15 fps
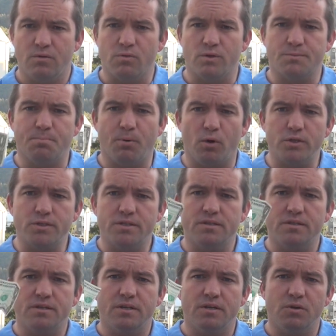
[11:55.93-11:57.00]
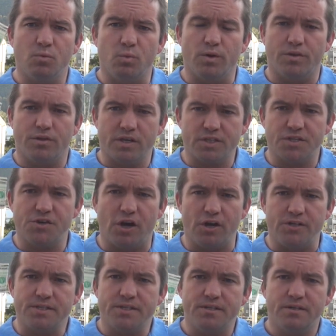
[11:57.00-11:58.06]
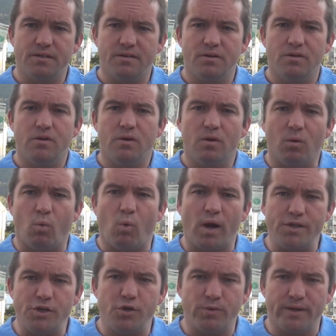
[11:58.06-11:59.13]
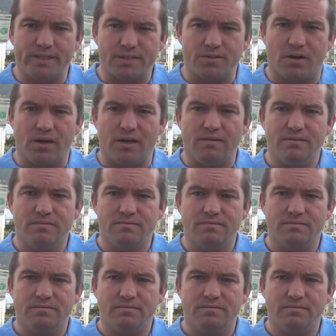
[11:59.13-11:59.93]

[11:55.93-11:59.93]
was bought with this note, one US dollar.